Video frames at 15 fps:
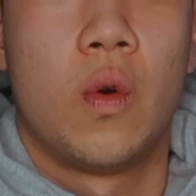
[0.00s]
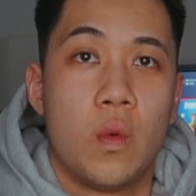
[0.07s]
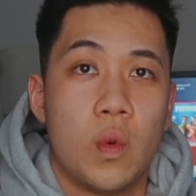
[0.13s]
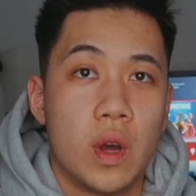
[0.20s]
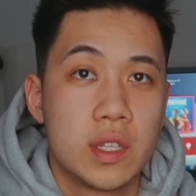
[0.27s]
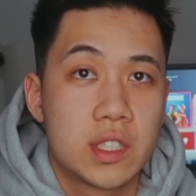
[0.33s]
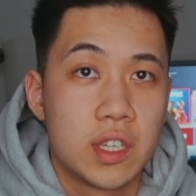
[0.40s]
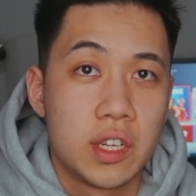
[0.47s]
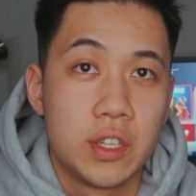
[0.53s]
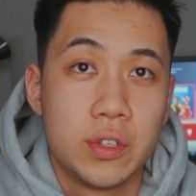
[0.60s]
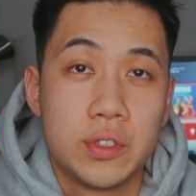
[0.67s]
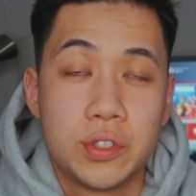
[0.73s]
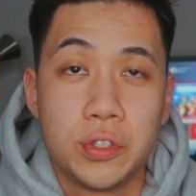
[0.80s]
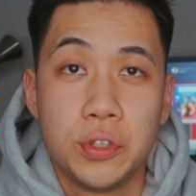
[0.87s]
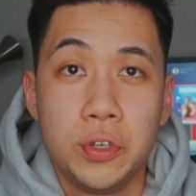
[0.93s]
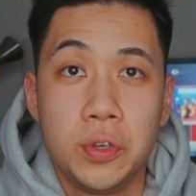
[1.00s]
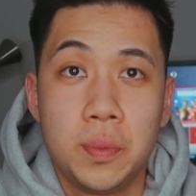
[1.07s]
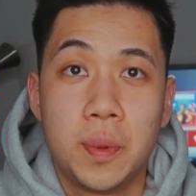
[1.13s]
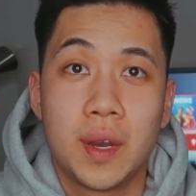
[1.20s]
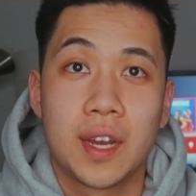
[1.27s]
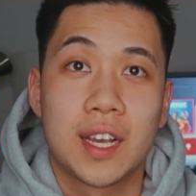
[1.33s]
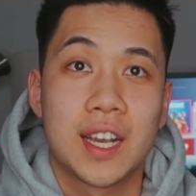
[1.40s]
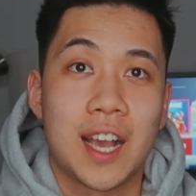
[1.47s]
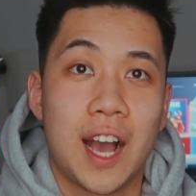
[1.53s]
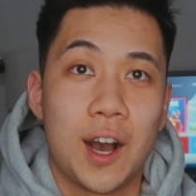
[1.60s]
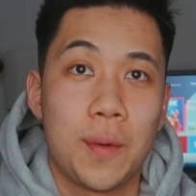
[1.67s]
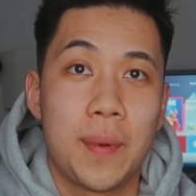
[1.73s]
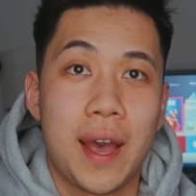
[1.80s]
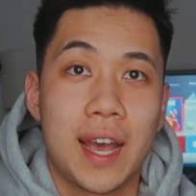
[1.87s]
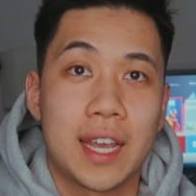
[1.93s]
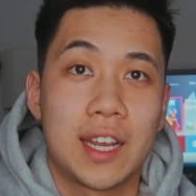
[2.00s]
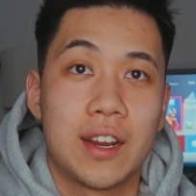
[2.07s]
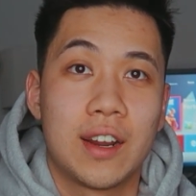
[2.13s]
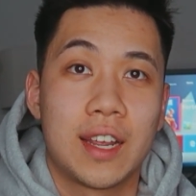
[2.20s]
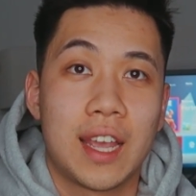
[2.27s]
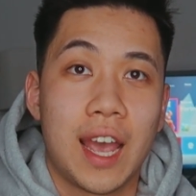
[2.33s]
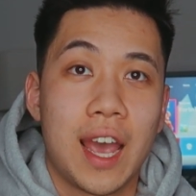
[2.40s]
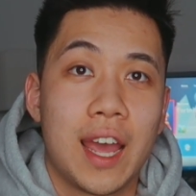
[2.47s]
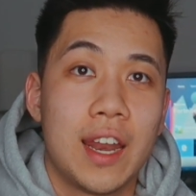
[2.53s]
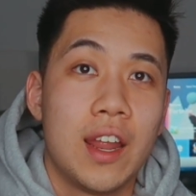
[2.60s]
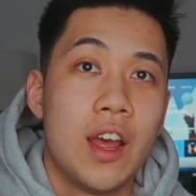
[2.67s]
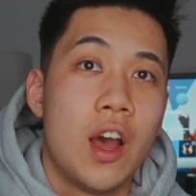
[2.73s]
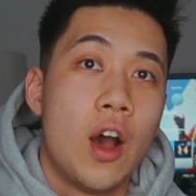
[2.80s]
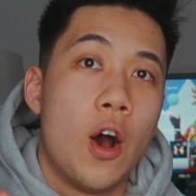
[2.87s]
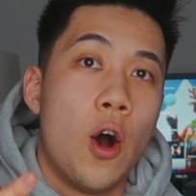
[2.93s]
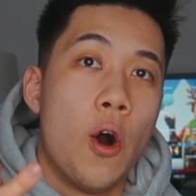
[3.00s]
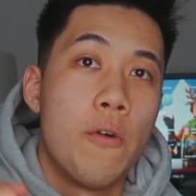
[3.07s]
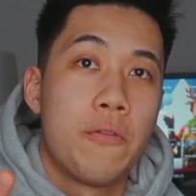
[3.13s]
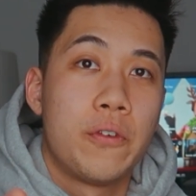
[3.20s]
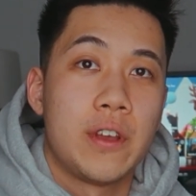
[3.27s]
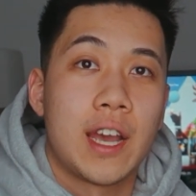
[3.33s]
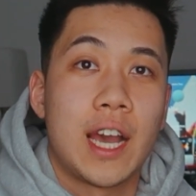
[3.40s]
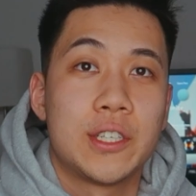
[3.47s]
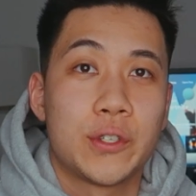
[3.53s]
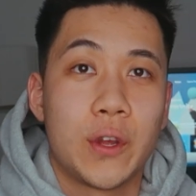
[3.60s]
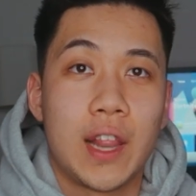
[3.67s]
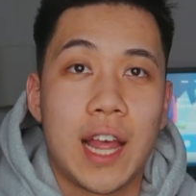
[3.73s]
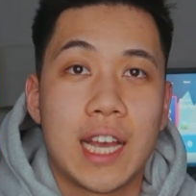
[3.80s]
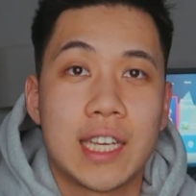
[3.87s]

What's good YouTube? Kyle back here again. Hopefully you guys enjoyed the